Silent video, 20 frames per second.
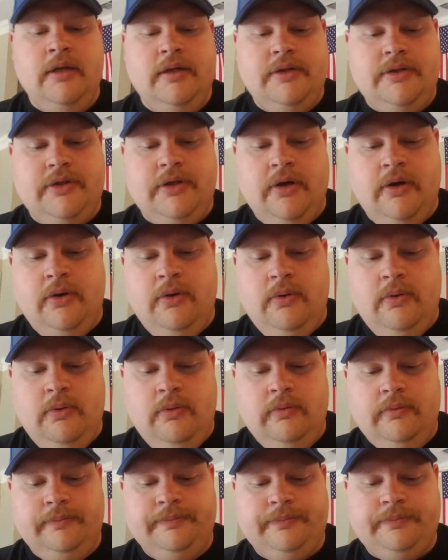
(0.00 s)

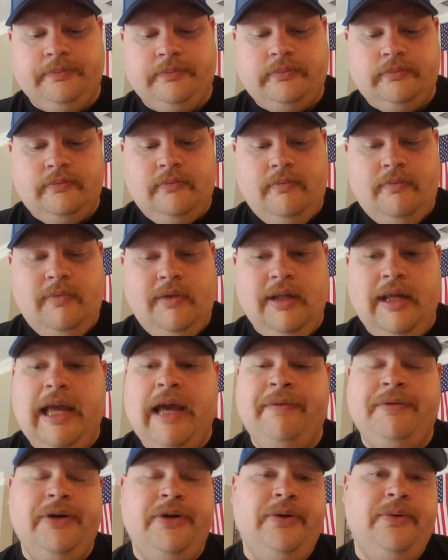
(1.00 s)
So
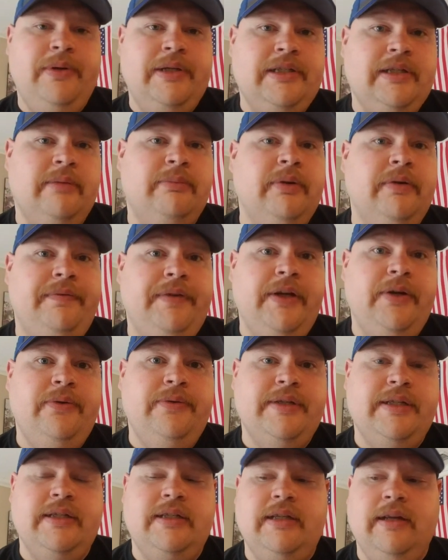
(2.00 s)
after doing some
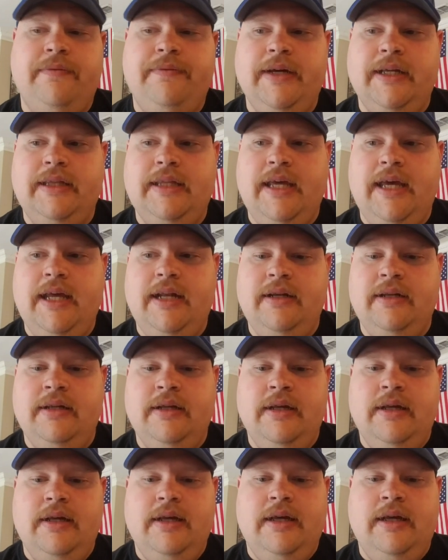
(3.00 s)
reviews and stuff like that,
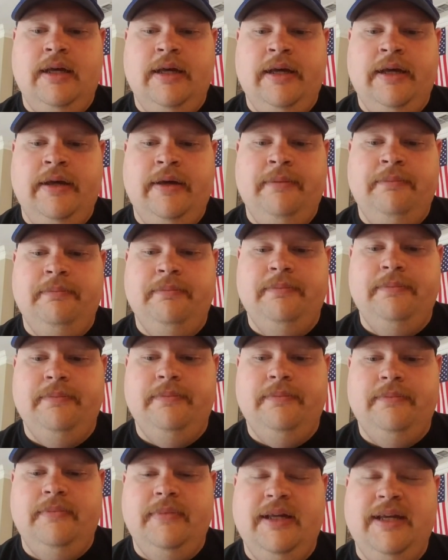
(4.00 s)

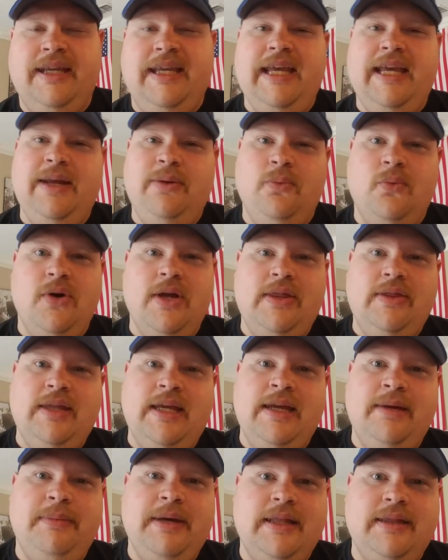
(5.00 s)
again, one
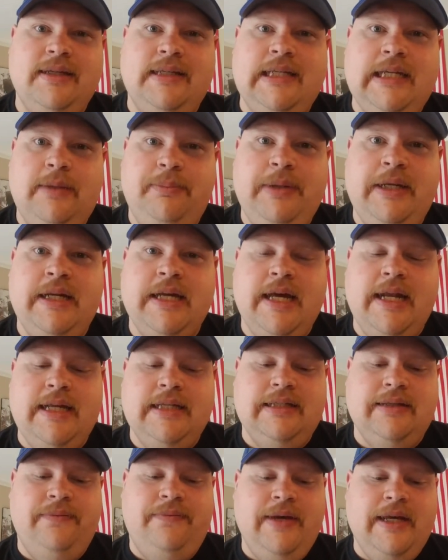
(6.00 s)
thing about the
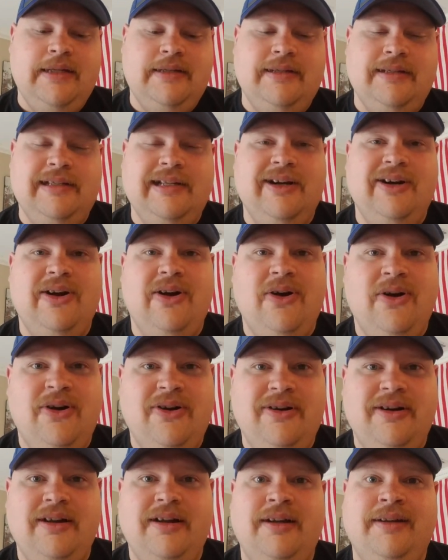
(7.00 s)
TP9SFX is there
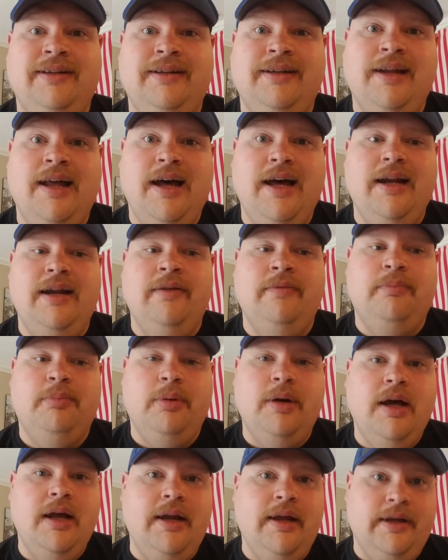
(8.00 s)
aren't a lot of
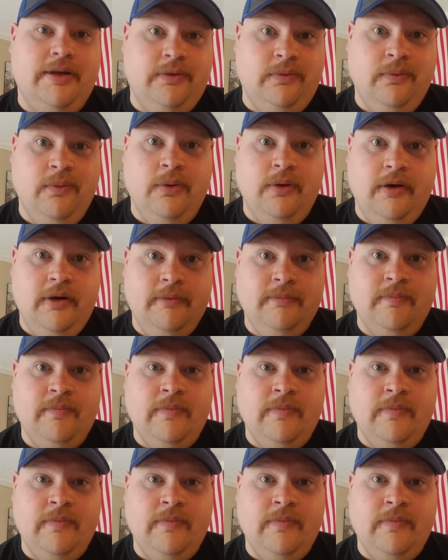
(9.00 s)
products for it.